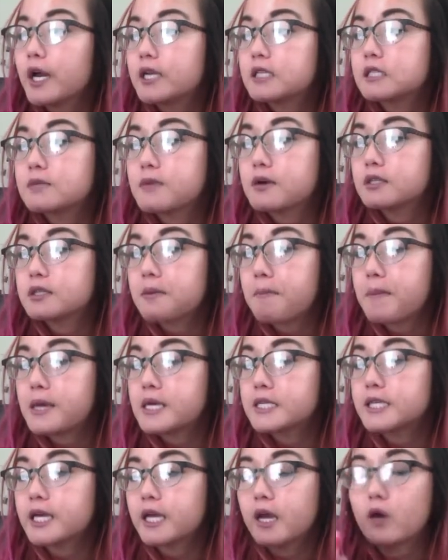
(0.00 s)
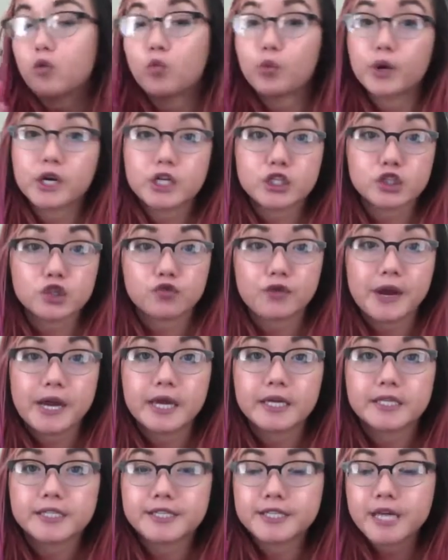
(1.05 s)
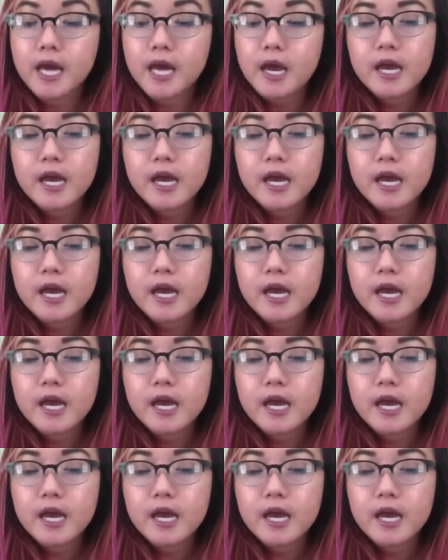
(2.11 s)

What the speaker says: It smells amazing. It works great.